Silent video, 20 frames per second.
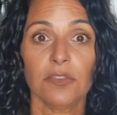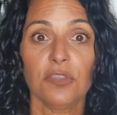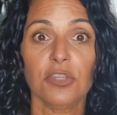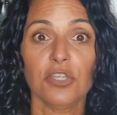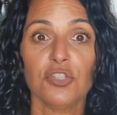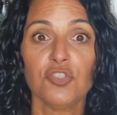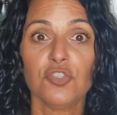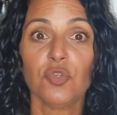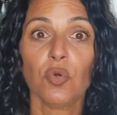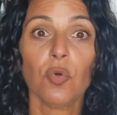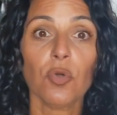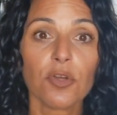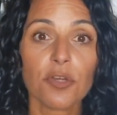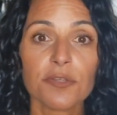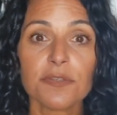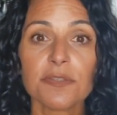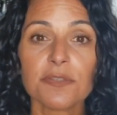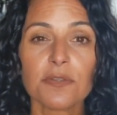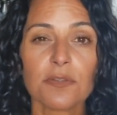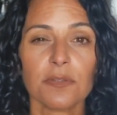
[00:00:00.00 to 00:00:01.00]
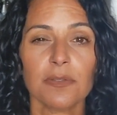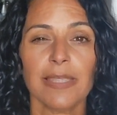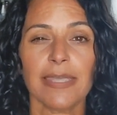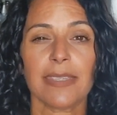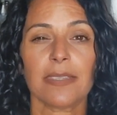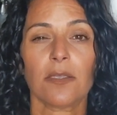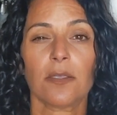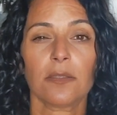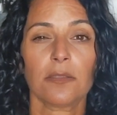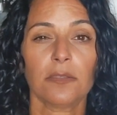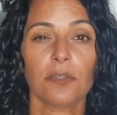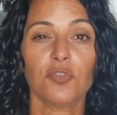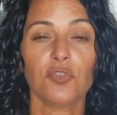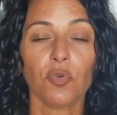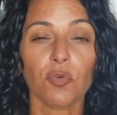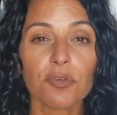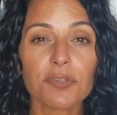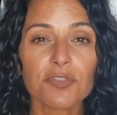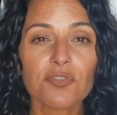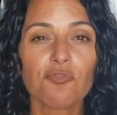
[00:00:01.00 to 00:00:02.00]
The door's
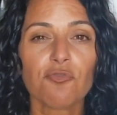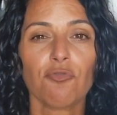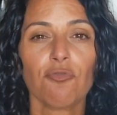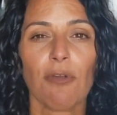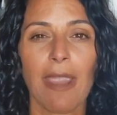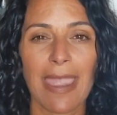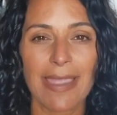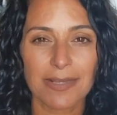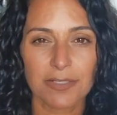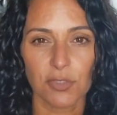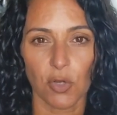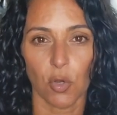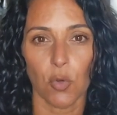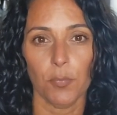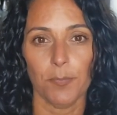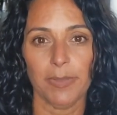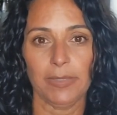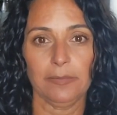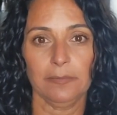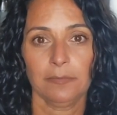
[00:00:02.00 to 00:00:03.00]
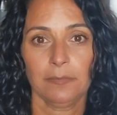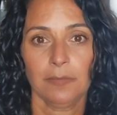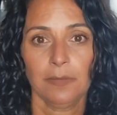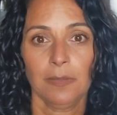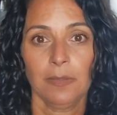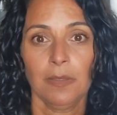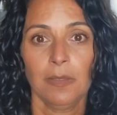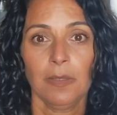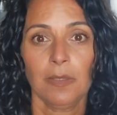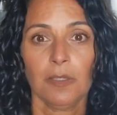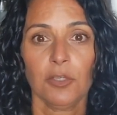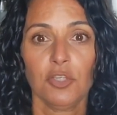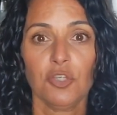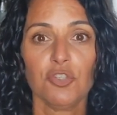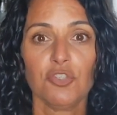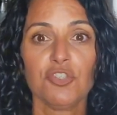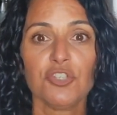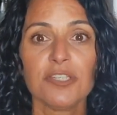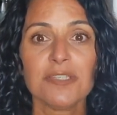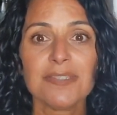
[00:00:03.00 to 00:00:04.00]
cracked open.
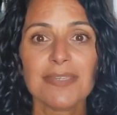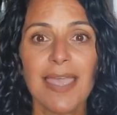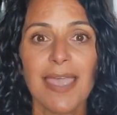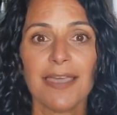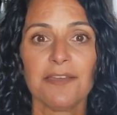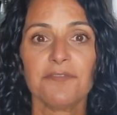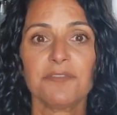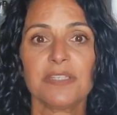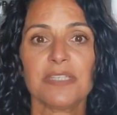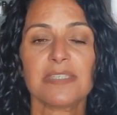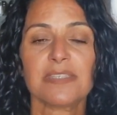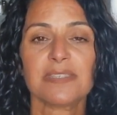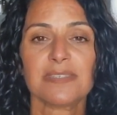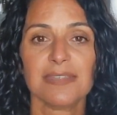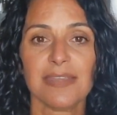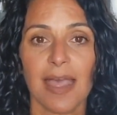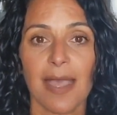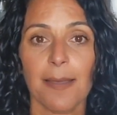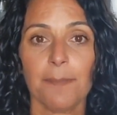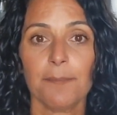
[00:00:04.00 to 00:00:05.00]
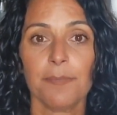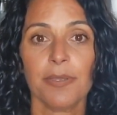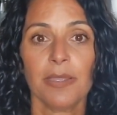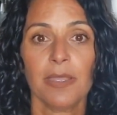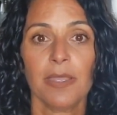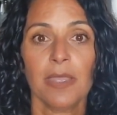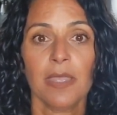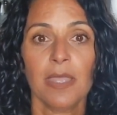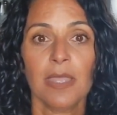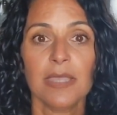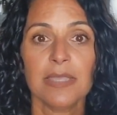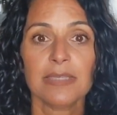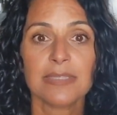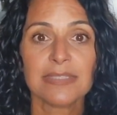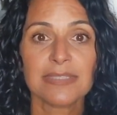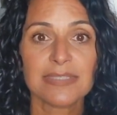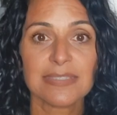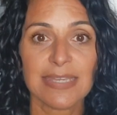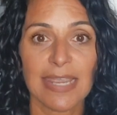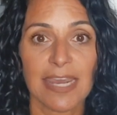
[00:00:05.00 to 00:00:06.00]
You just have to stop
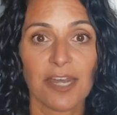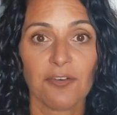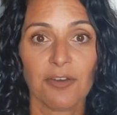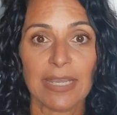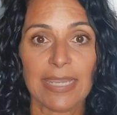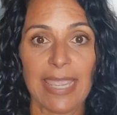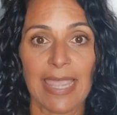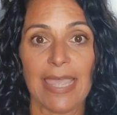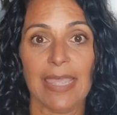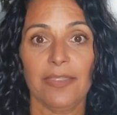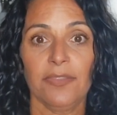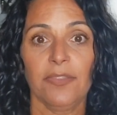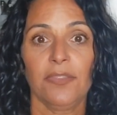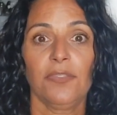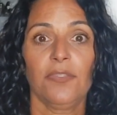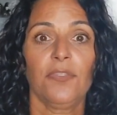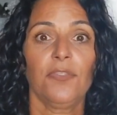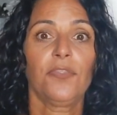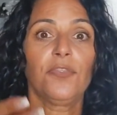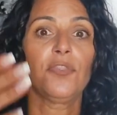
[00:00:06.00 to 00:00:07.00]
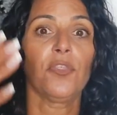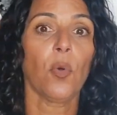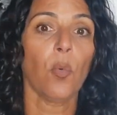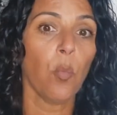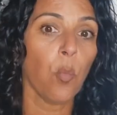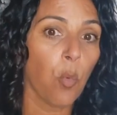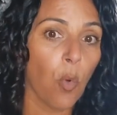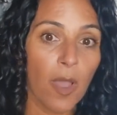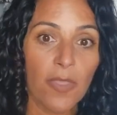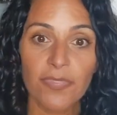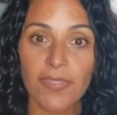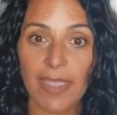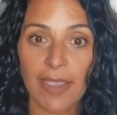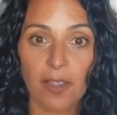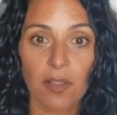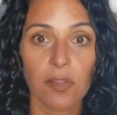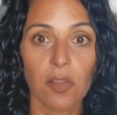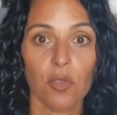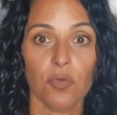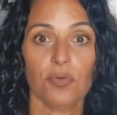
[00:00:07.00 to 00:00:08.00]
staring at the one that
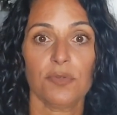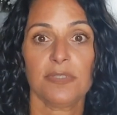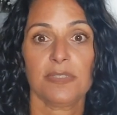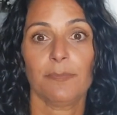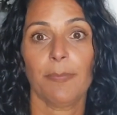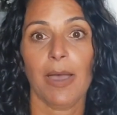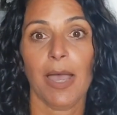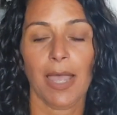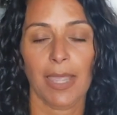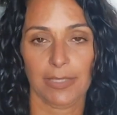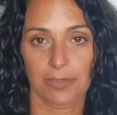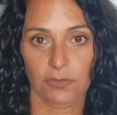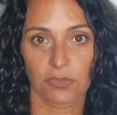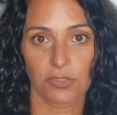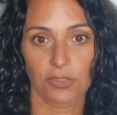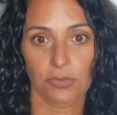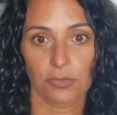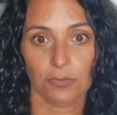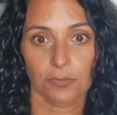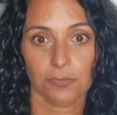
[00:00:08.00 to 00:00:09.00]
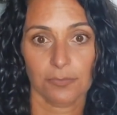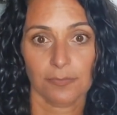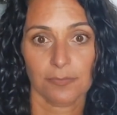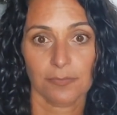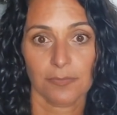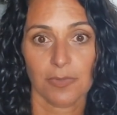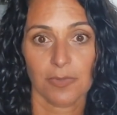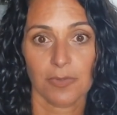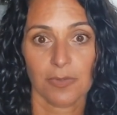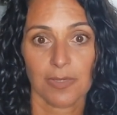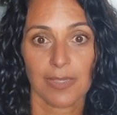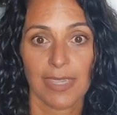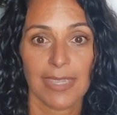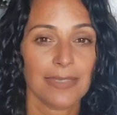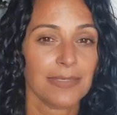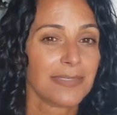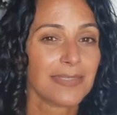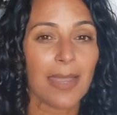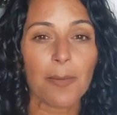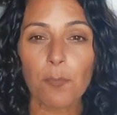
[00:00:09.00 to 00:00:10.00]
closed behind you,
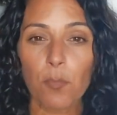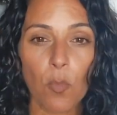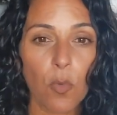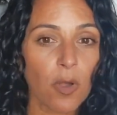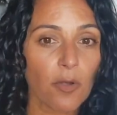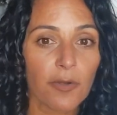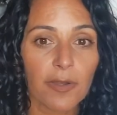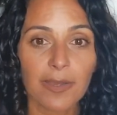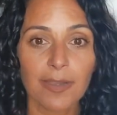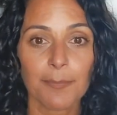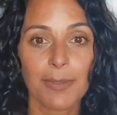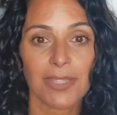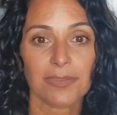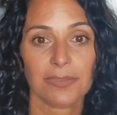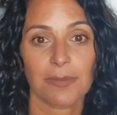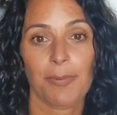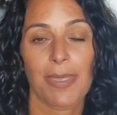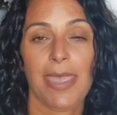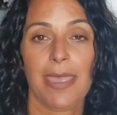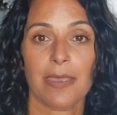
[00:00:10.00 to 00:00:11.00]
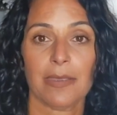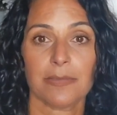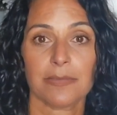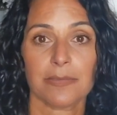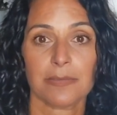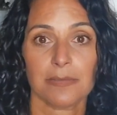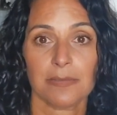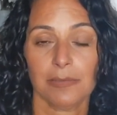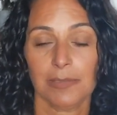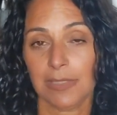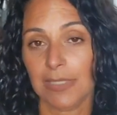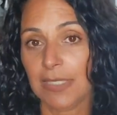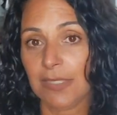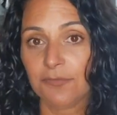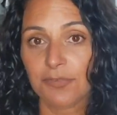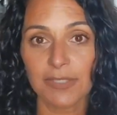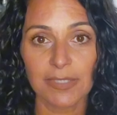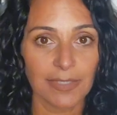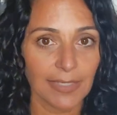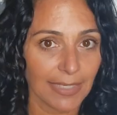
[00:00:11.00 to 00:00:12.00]
okay? Stop worrying about the past.
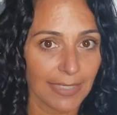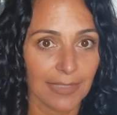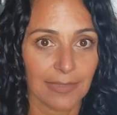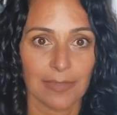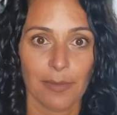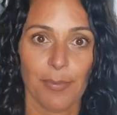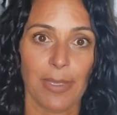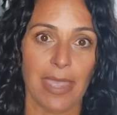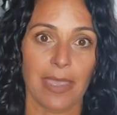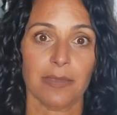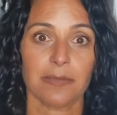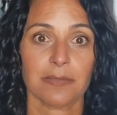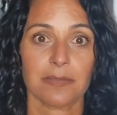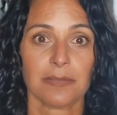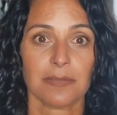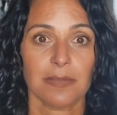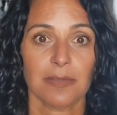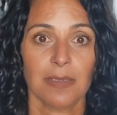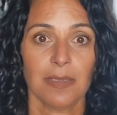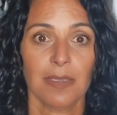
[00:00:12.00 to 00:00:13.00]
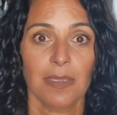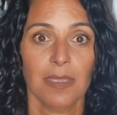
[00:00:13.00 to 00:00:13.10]
Leave it in the past.